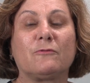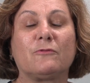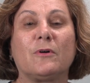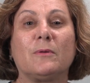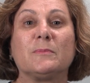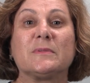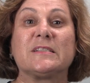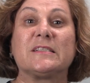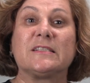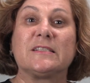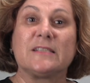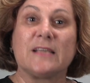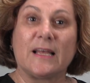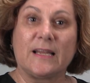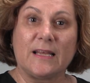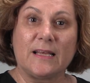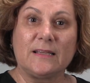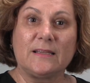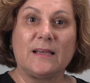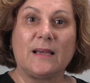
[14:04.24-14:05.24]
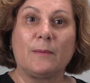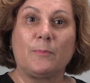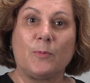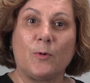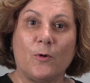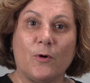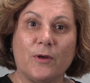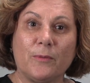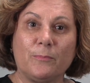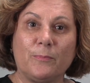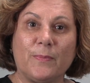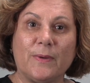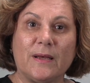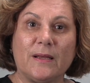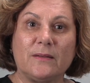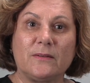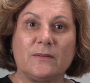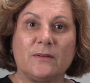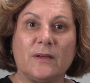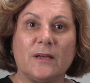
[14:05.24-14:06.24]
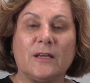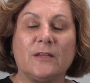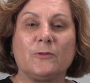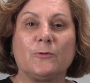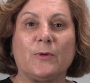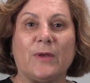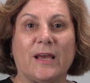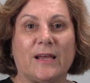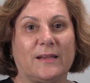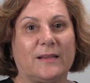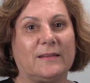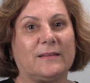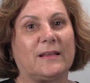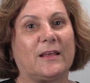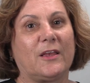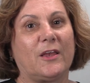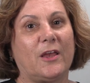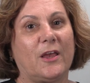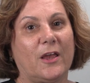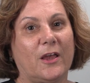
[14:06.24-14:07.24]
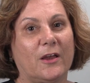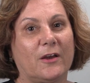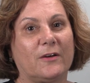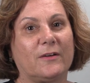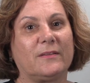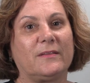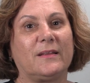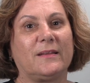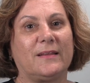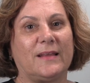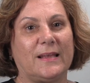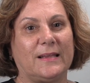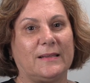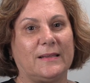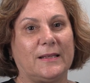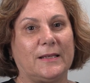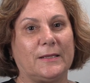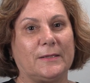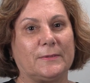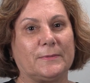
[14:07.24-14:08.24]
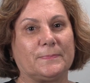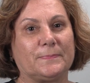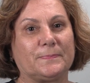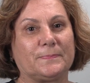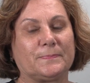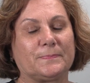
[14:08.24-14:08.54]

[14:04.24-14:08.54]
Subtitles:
from setting the appointment to getting the care that they need.